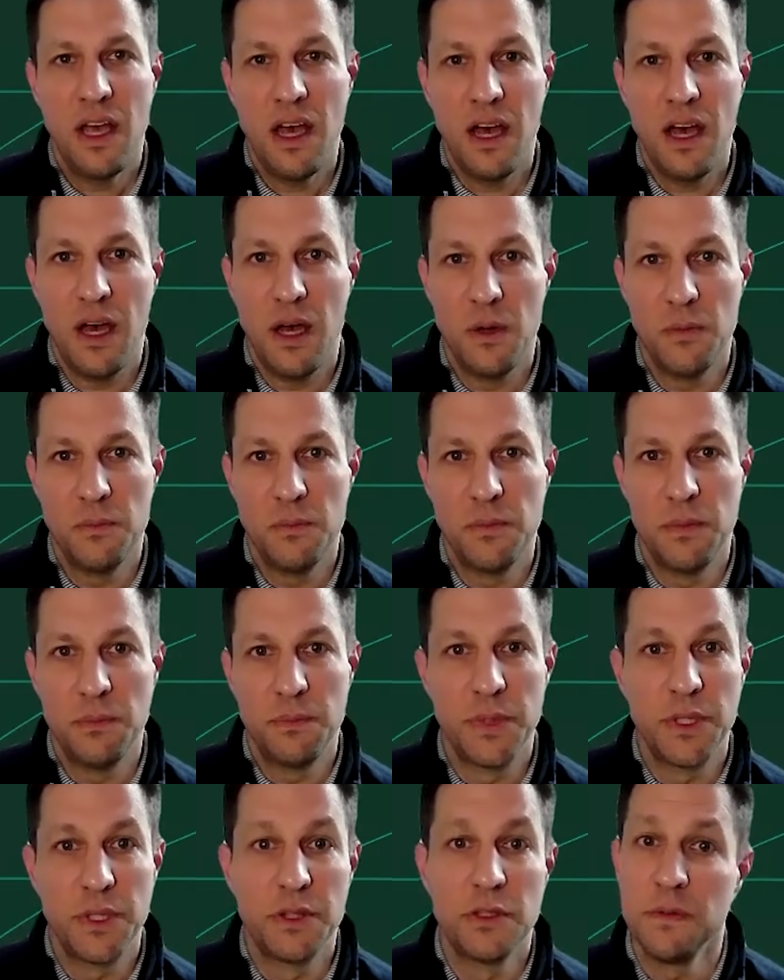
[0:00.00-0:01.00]

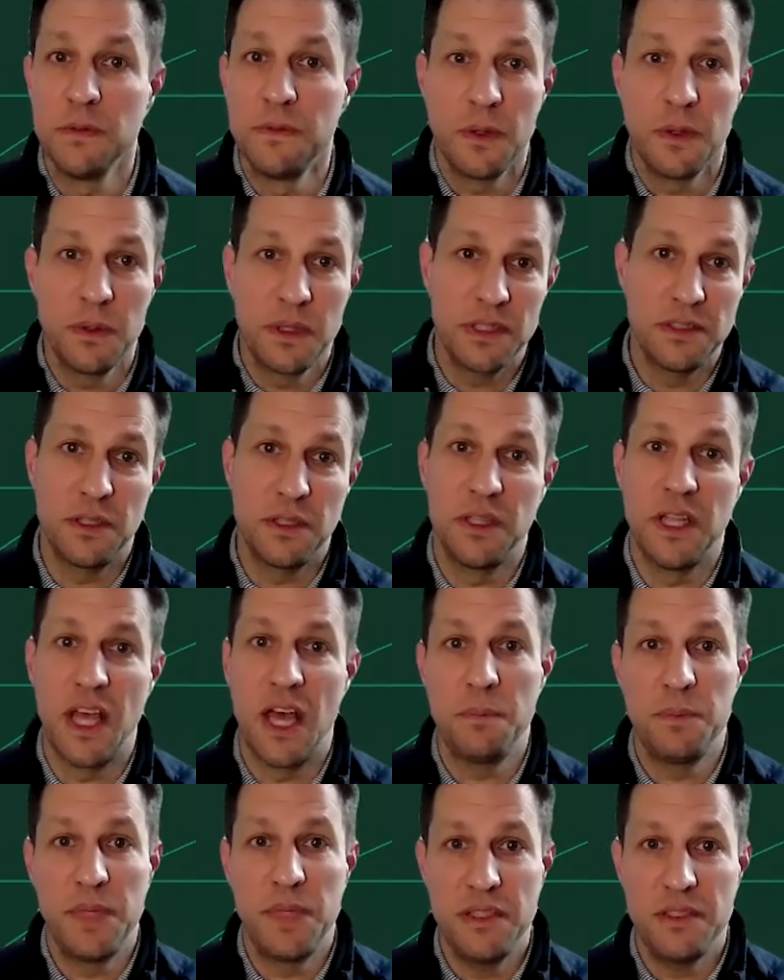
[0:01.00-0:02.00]
But they're focused on
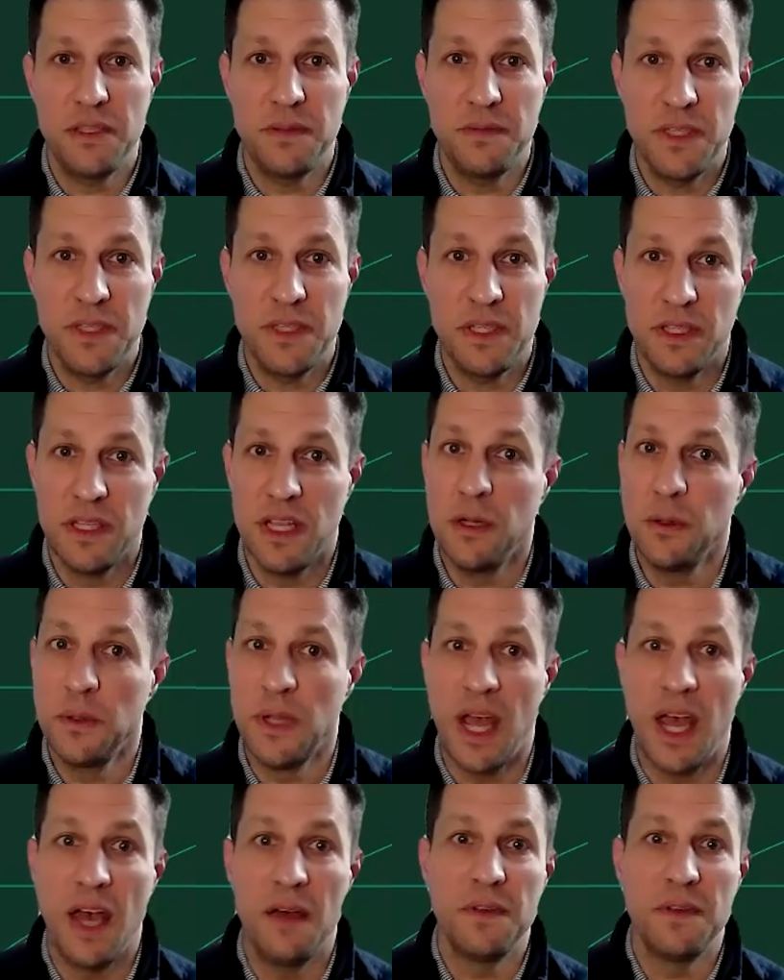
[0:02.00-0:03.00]
that piece of it, and they
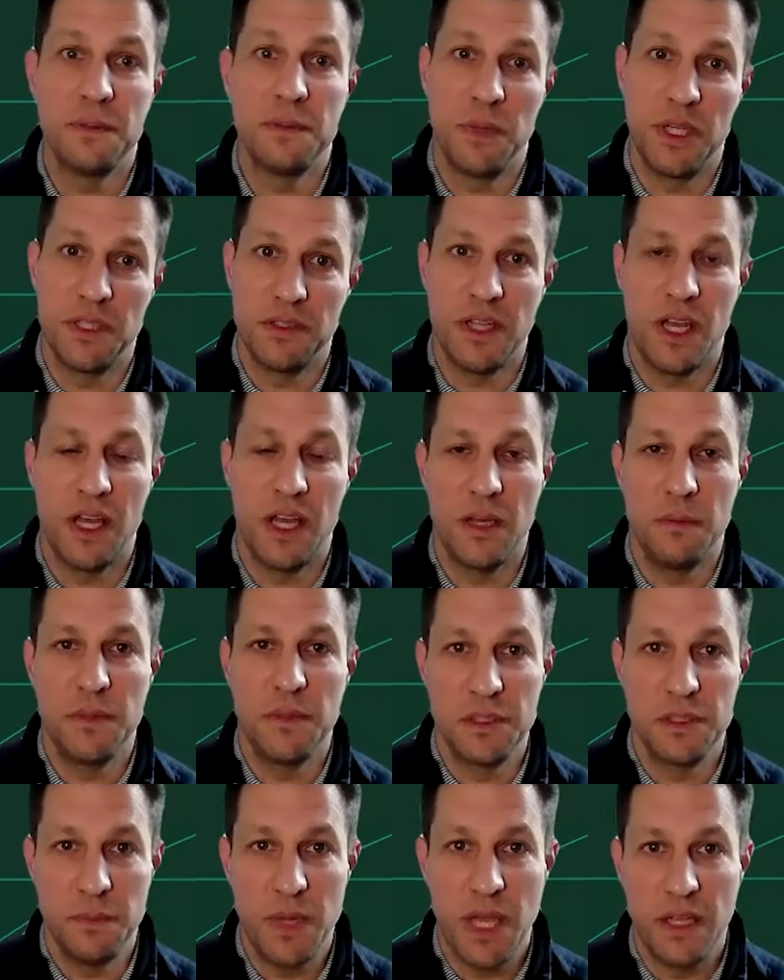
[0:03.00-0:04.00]
don't have as much time
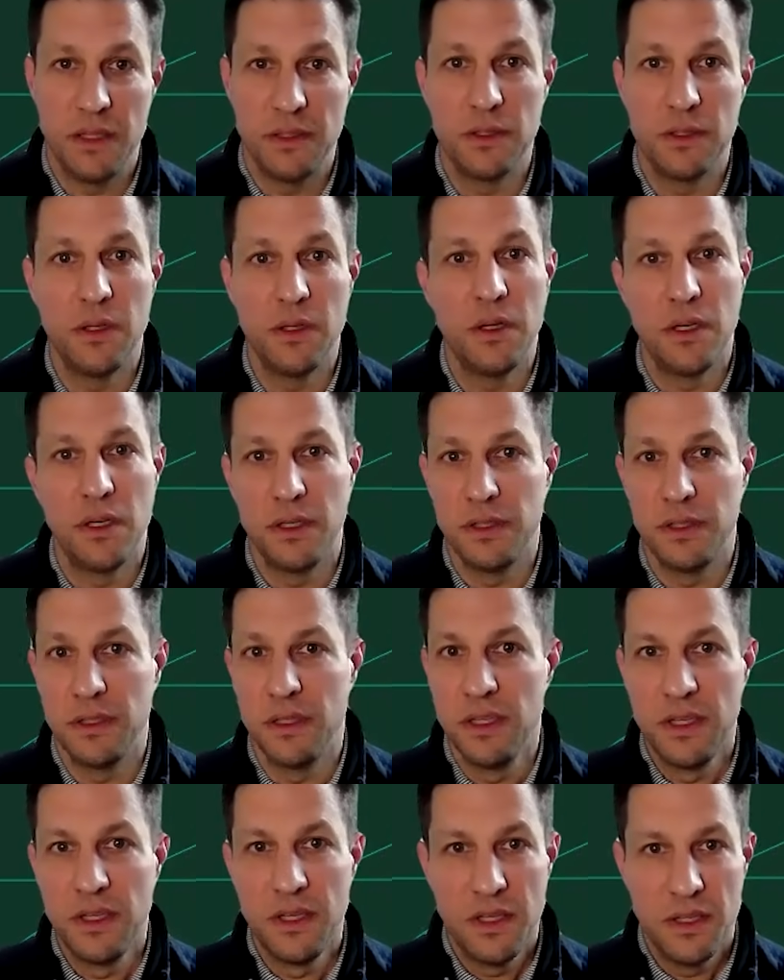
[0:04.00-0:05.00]
to spend
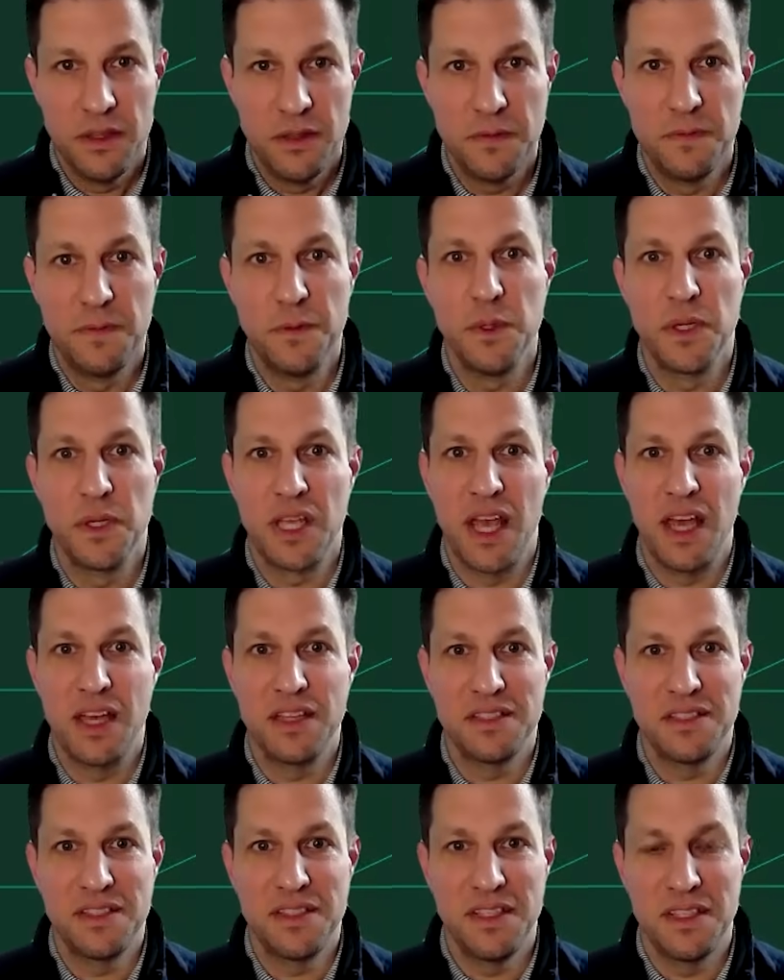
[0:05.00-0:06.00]
on the
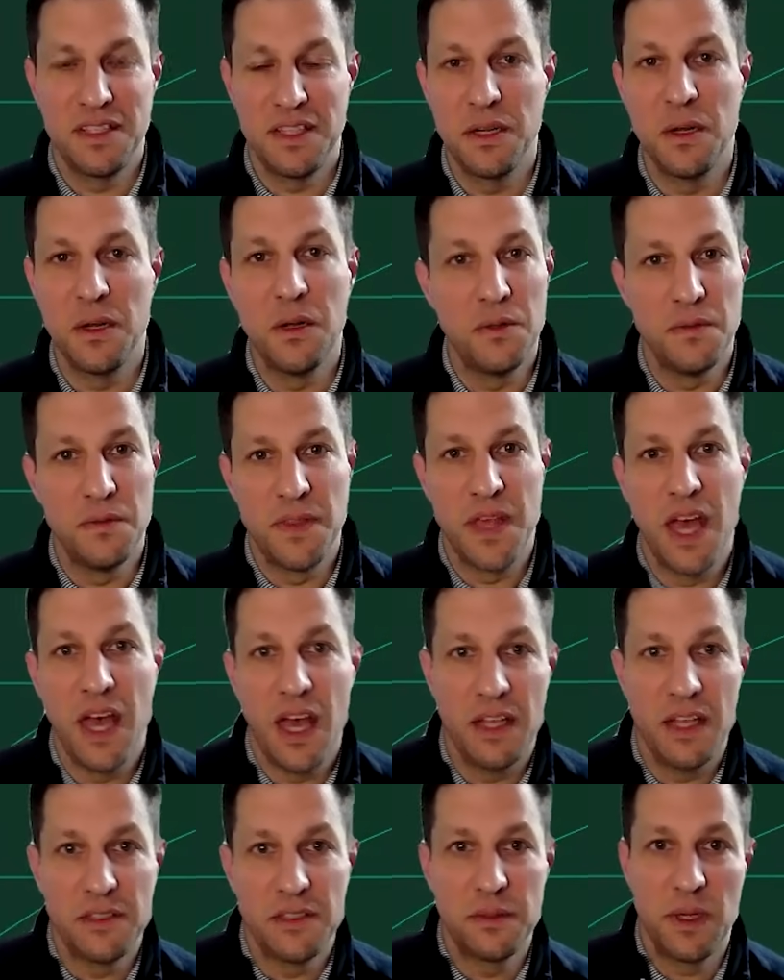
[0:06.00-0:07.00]
forecasting and all of that.